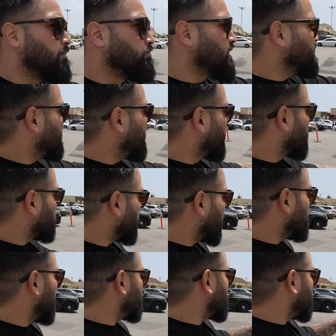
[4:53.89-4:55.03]
This here is pretty
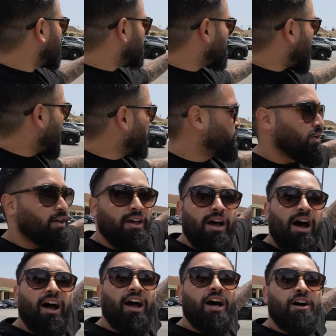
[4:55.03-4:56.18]
much the mouth
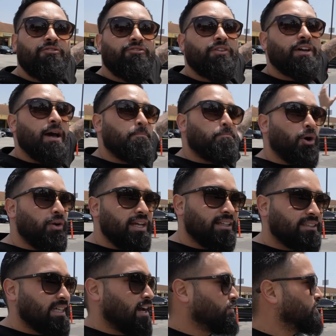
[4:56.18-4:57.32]
of Cambodia
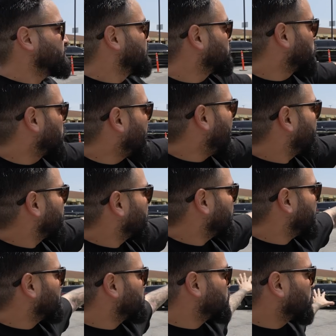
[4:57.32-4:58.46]
Town. This is where
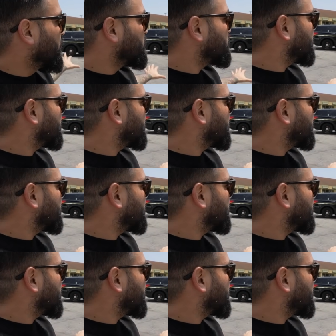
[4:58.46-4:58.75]
everything starts